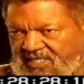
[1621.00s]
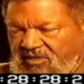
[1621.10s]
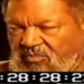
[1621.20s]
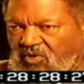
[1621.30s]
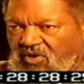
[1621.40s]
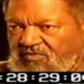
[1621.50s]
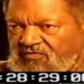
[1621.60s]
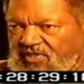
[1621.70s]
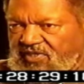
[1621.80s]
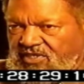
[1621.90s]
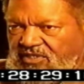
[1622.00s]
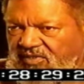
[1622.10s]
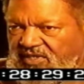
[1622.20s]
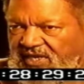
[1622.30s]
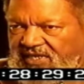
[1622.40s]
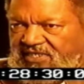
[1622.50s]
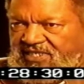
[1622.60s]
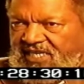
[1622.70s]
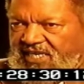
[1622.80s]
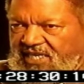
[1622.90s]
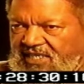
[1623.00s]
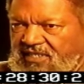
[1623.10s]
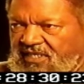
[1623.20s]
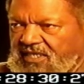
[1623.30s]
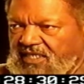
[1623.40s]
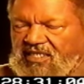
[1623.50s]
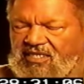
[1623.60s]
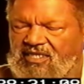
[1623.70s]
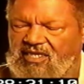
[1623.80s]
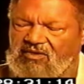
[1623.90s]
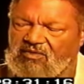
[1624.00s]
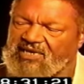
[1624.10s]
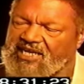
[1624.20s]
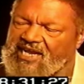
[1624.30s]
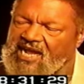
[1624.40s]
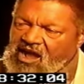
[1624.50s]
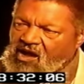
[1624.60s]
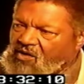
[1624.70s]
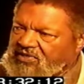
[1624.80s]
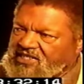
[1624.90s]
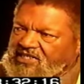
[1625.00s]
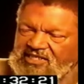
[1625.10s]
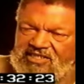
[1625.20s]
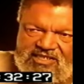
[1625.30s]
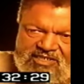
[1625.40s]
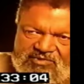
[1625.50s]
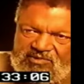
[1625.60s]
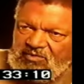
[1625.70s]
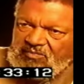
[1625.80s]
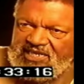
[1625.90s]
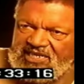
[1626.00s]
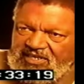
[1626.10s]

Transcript: it's important for the youth to understand that no matter how distant these people may